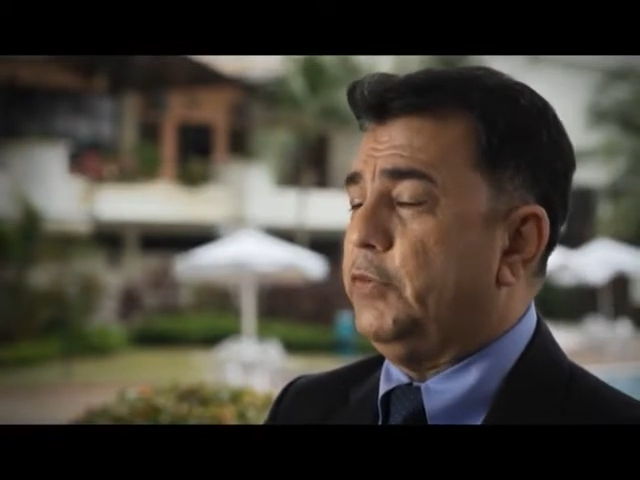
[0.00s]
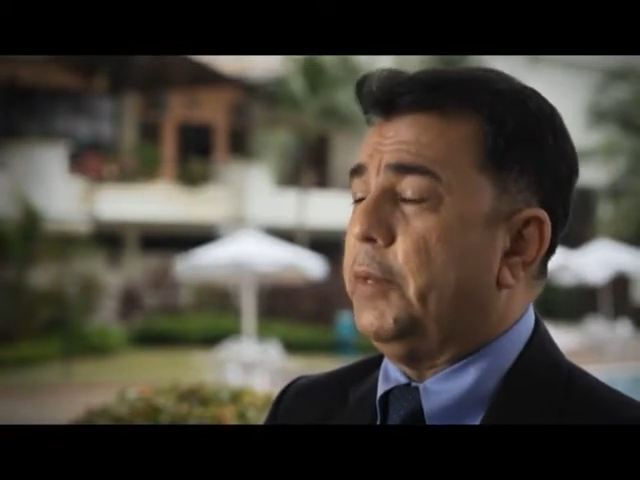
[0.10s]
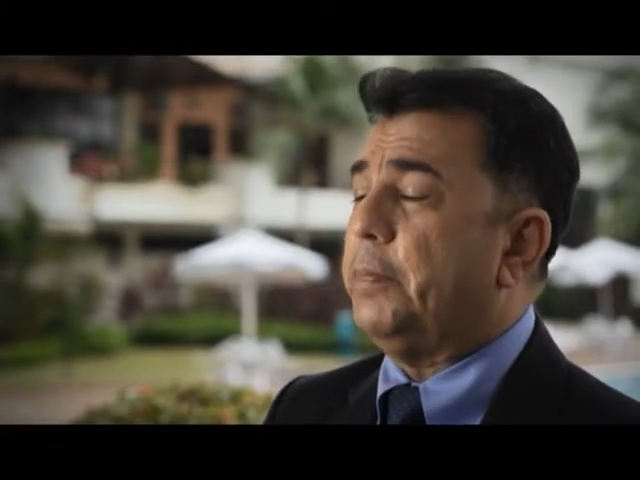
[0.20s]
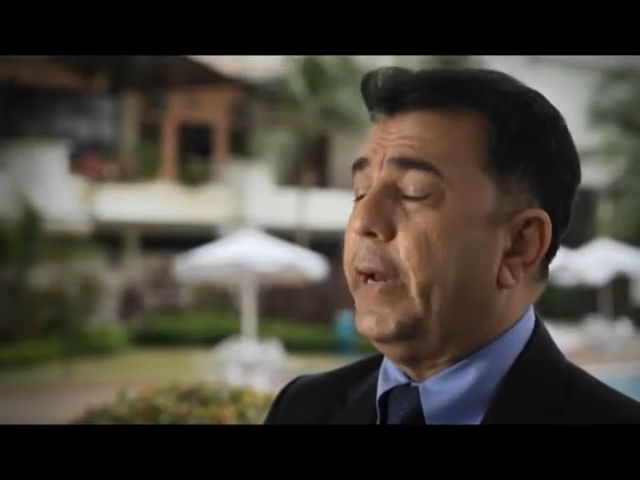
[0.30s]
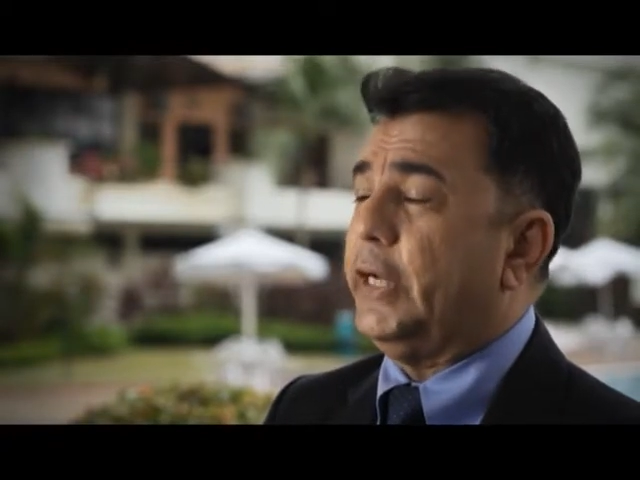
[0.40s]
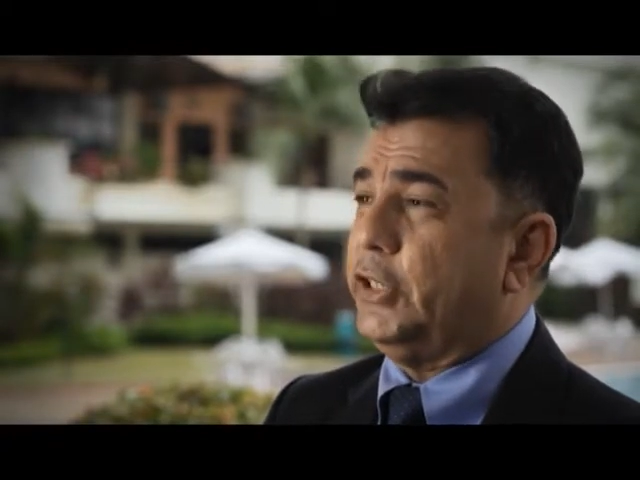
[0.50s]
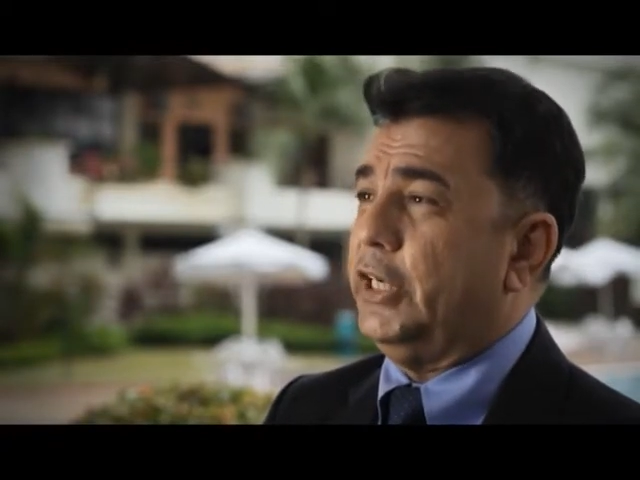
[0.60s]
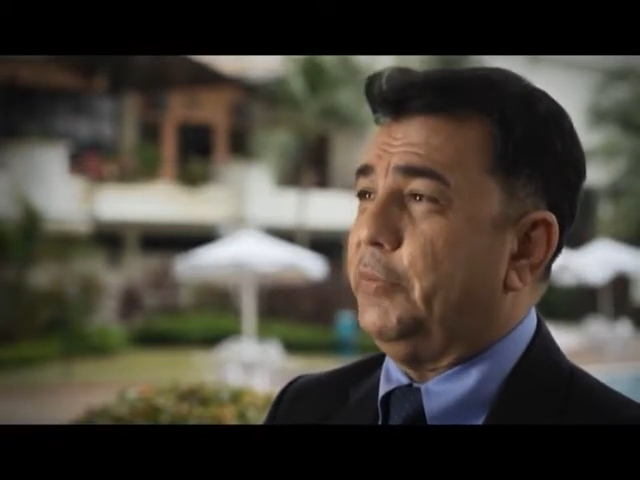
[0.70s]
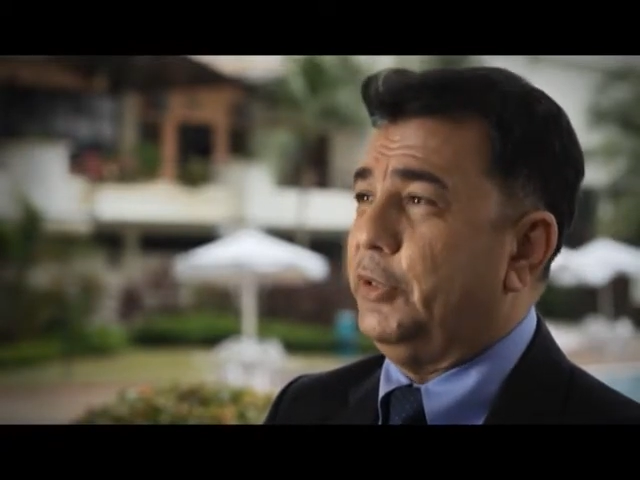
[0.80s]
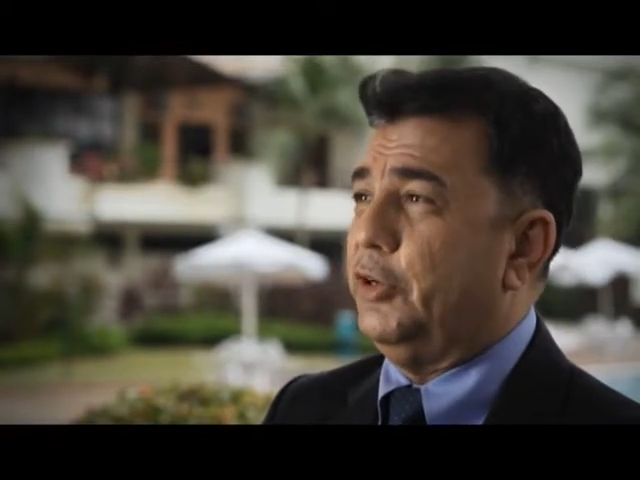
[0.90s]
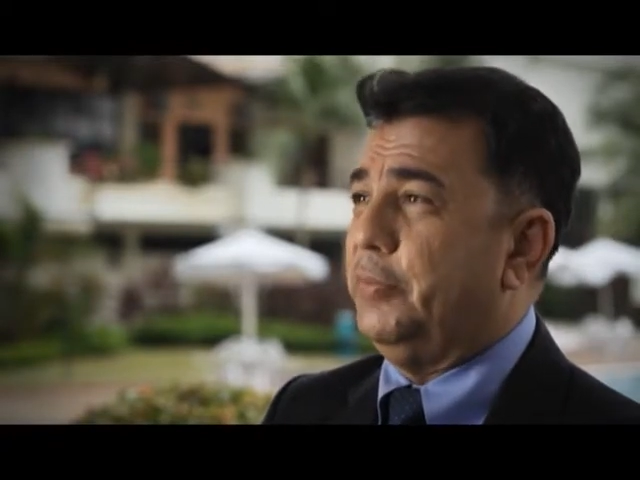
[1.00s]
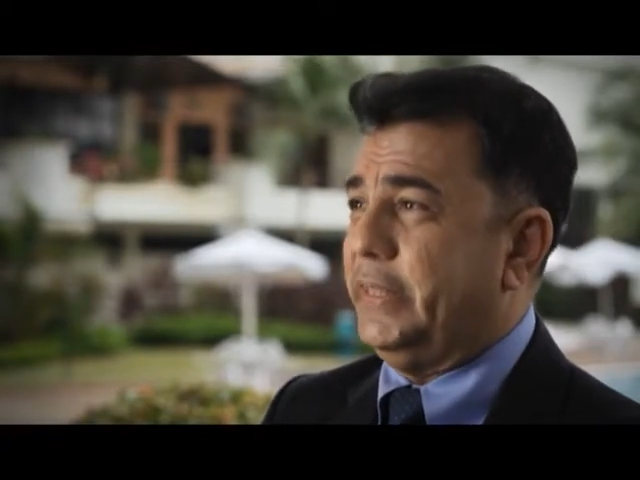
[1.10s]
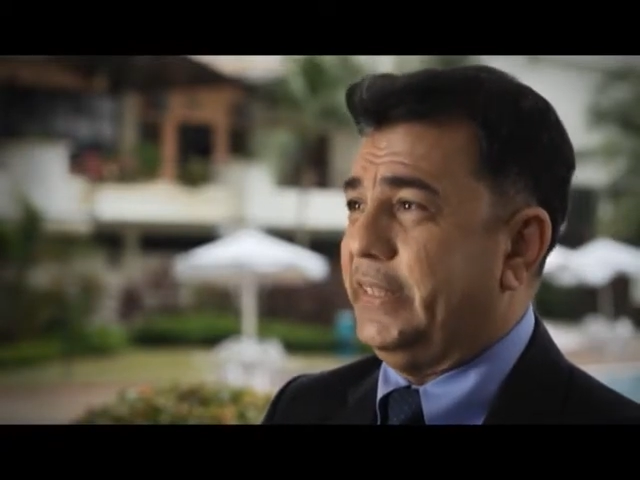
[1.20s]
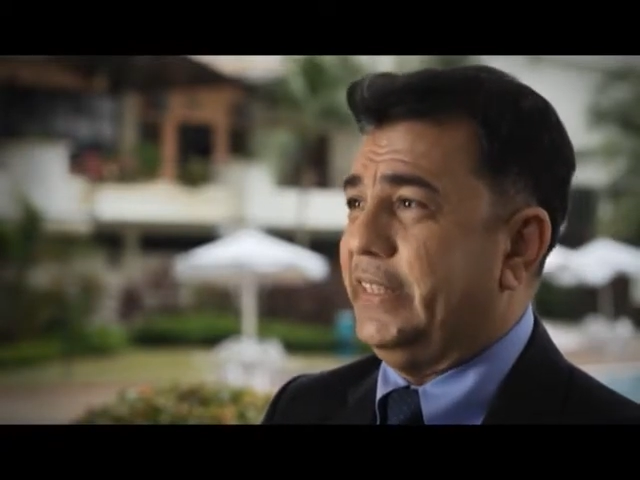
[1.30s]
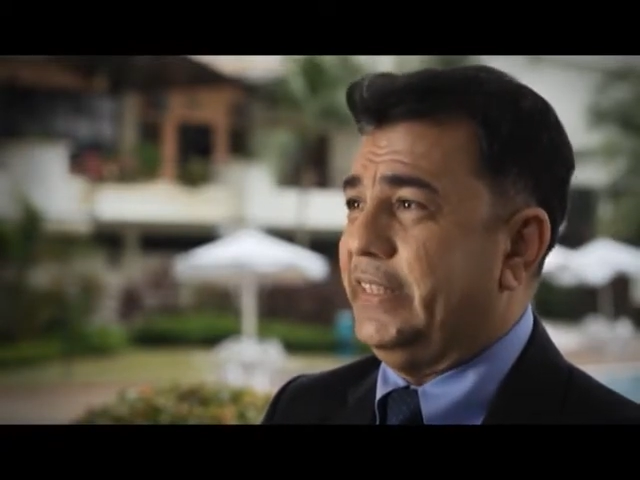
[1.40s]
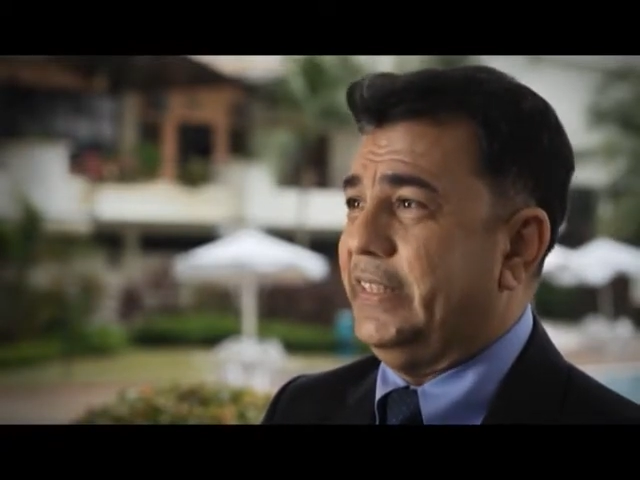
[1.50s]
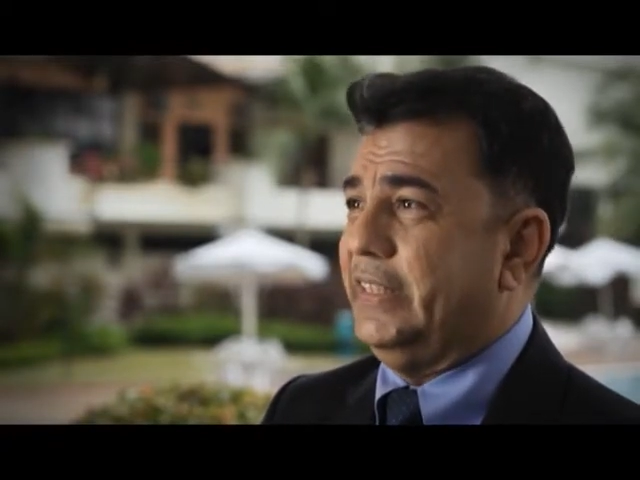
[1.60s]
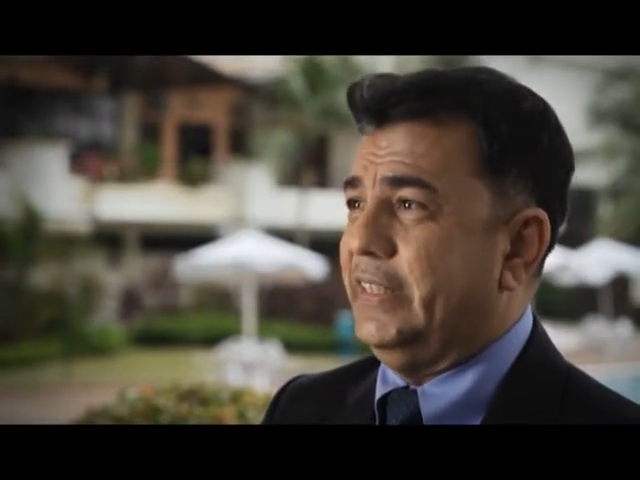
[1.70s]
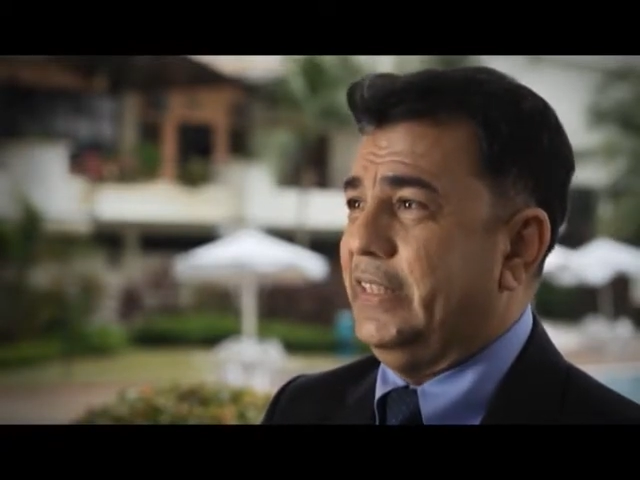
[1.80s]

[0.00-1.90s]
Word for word: very passionate about your business.